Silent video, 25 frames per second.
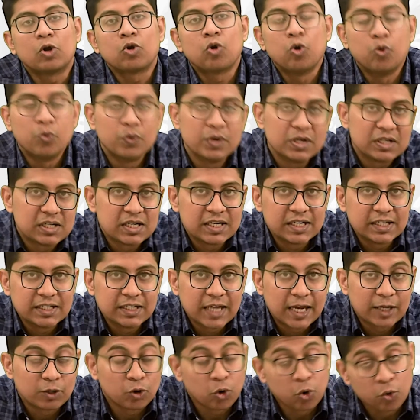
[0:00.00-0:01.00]
covertly
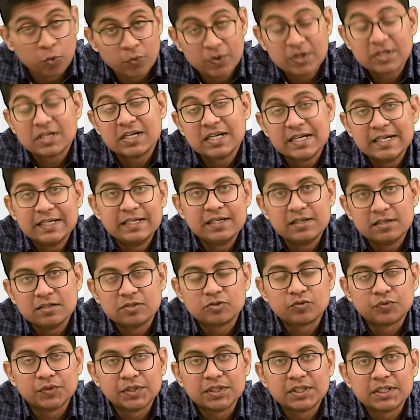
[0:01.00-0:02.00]
and overtly
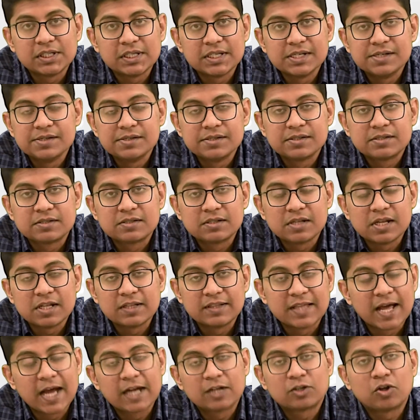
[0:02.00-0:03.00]
deals with is
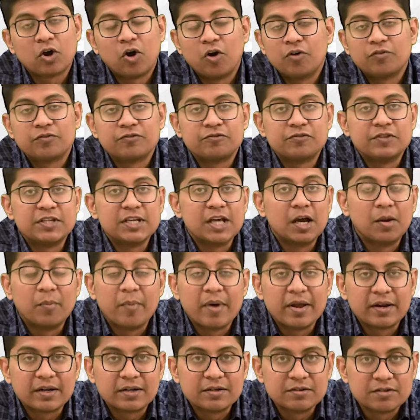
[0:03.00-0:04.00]
that of the
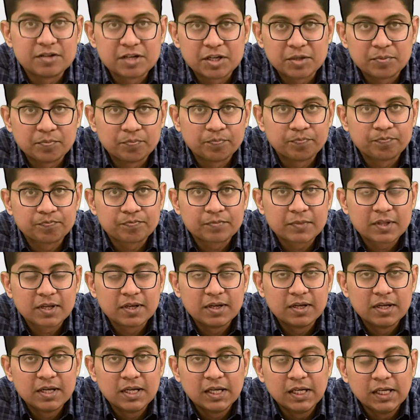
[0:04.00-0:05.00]
American dream.
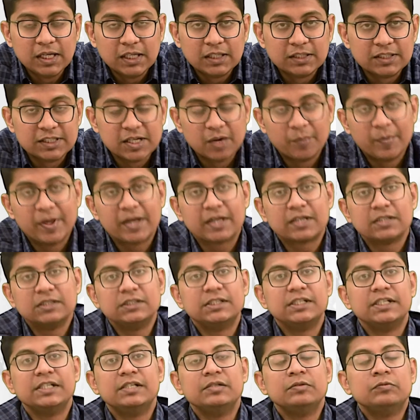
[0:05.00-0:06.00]
The American
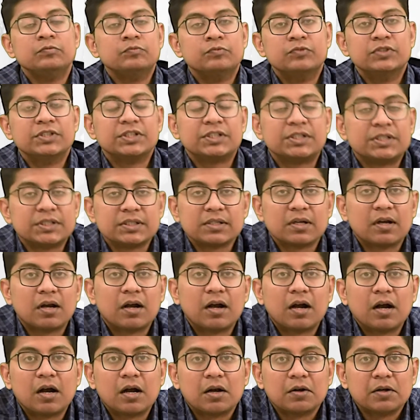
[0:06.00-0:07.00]
dream which
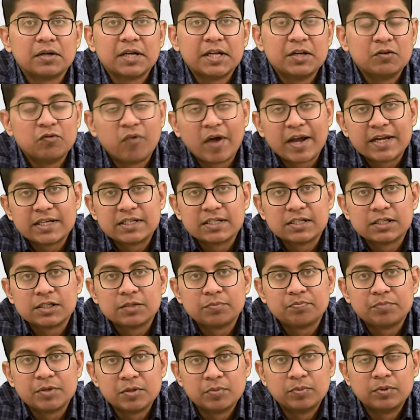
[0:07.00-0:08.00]

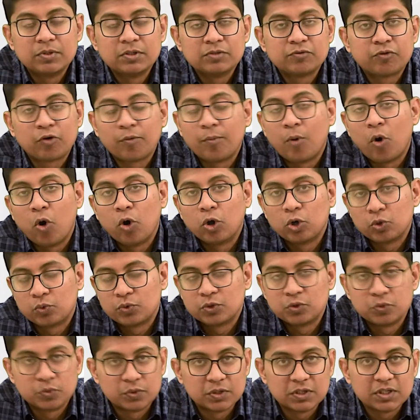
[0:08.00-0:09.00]
invited people from all over
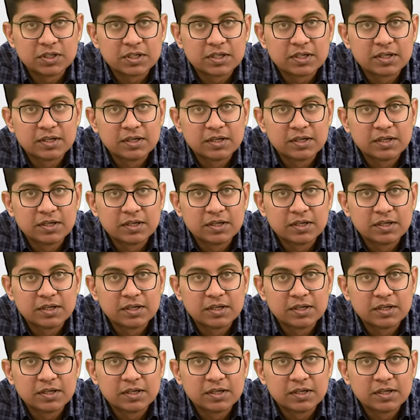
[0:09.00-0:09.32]
the world.